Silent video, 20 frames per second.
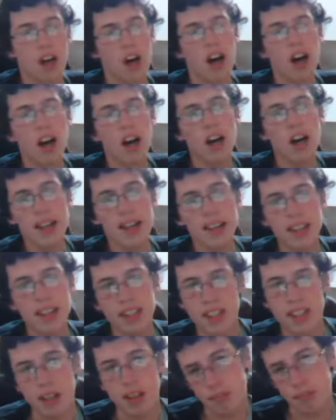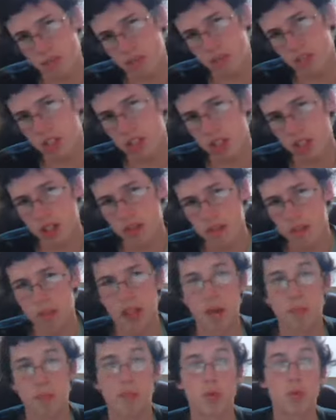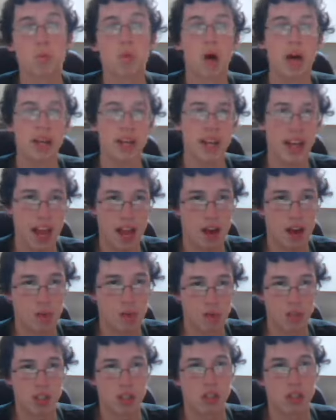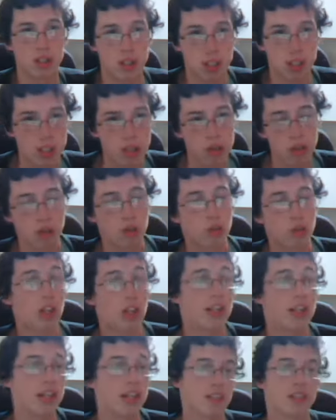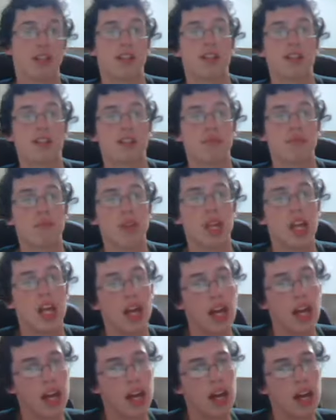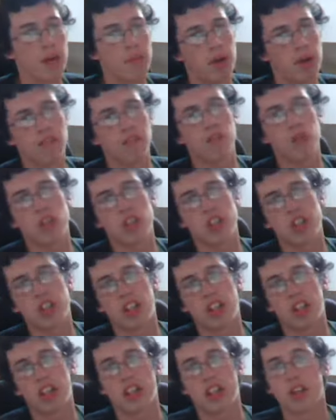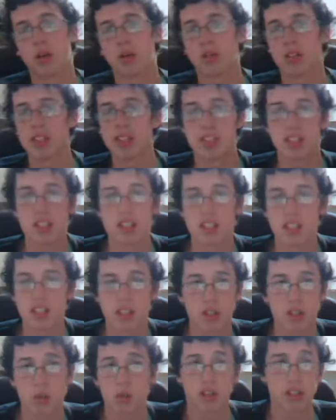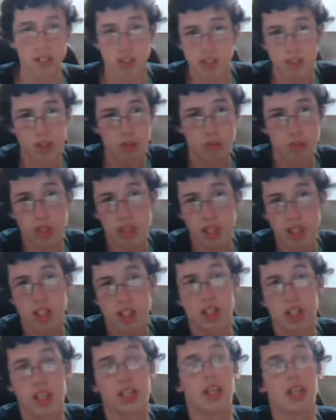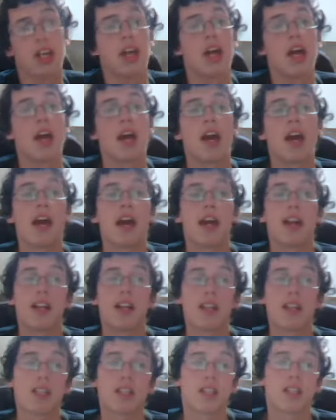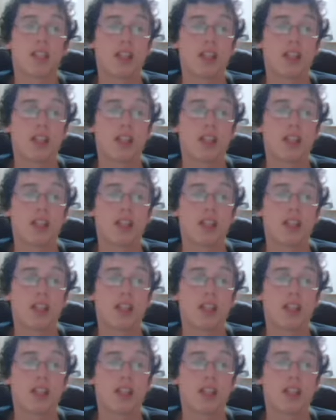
I left number one out, so you guess it. Unfortunately, no one's guessed it or guessed it correctly, and